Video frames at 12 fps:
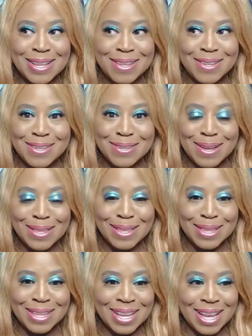just a
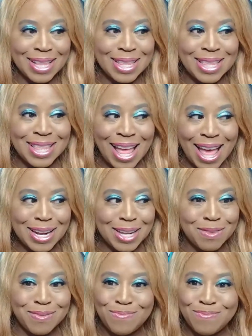lot
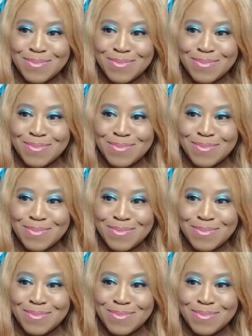of